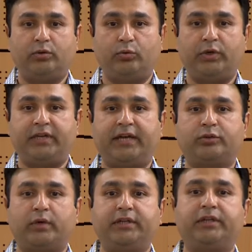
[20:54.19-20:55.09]
we
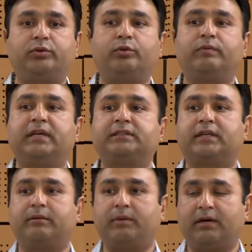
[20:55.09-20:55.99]
take 22 weeks
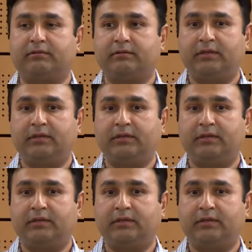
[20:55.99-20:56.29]
and above.